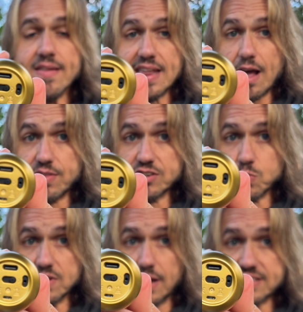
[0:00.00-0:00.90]
Now, this
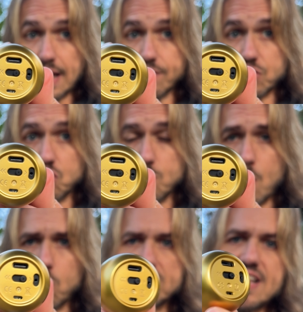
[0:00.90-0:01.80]
one does have 2
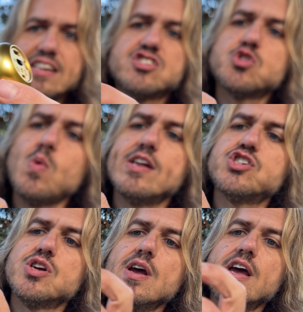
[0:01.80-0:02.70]
modes. That
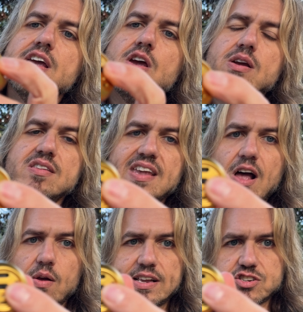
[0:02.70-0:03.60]
switch, you can
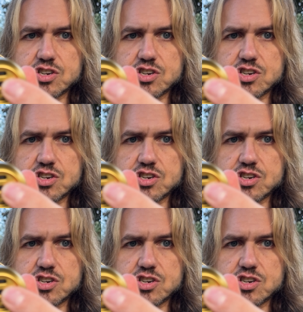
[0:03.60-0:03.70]
tell, it's